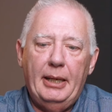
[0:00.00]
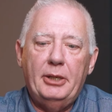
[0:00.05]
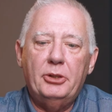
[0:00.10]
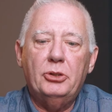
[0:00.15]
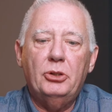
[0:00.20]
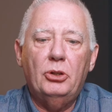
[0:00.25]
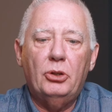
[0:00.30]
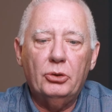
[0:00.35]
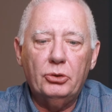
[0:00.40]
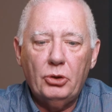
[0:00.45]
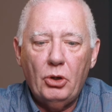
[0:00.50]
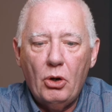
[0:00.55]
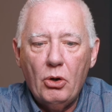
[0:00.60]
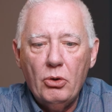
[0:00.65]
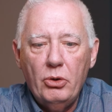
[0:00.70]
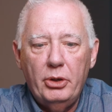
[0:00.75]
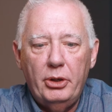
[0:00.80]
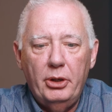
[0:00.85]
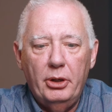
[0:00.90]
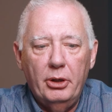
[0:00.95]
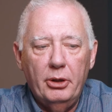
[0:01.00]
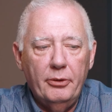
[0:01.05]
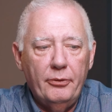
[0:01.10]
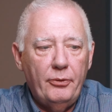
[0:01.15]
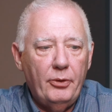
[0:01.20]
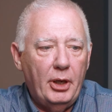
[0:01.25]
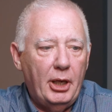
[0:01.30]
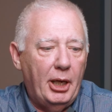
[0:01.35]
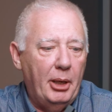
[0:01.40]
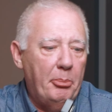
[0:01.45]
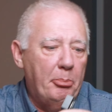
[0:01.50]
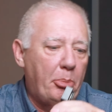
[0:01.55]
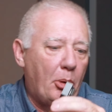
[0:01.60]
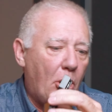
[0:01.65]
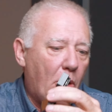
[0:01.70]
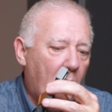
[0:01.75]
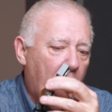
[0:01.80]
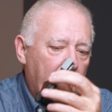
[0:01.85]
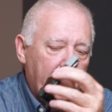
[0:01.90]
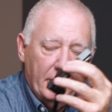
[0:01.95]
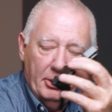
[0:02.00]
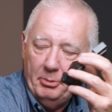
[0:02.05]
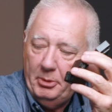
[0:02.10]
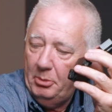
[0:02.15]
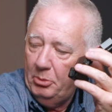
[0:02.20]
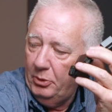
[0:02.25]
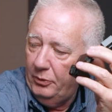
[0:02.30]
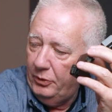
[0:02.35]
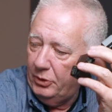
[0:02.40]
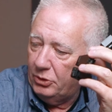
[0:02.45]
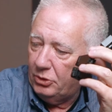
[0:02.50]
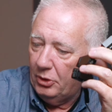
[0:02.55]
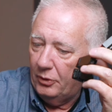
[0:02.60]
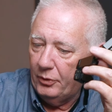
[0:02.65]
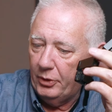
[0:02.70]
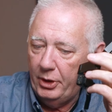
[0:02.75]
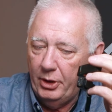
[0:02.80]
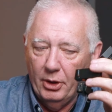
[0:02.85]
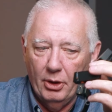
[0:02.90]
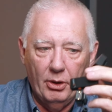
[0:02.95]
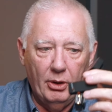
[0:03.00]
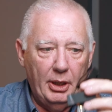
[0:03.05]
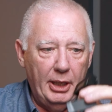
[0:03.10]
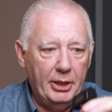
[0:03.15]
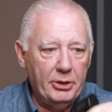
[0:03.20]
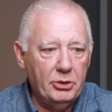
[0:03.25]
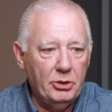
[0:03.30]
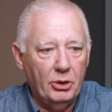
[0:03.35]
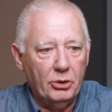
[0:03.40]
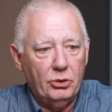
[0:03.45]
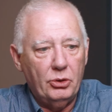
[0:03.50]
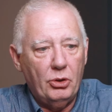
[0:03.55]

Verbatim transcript: As an alternative, I bought, move this over here. As an